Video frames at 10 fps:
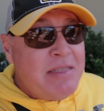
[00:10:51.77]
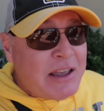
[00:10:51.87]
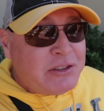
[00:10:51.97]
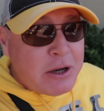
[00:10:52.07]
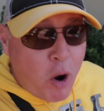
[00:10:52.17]

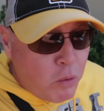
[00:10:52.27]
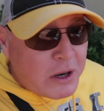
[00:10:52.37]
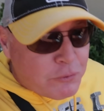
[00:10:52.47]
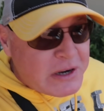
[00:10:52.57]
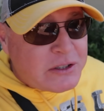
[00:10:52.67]
That's the
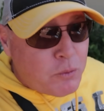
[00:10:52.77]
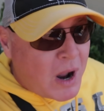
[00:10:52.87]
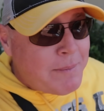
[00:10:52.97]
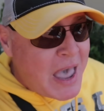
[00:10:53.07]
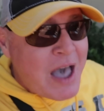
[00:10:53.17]
only reason
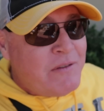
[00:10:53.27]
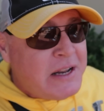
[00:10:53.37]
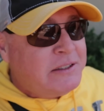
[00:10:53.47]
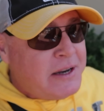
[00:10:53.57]
why I'm having it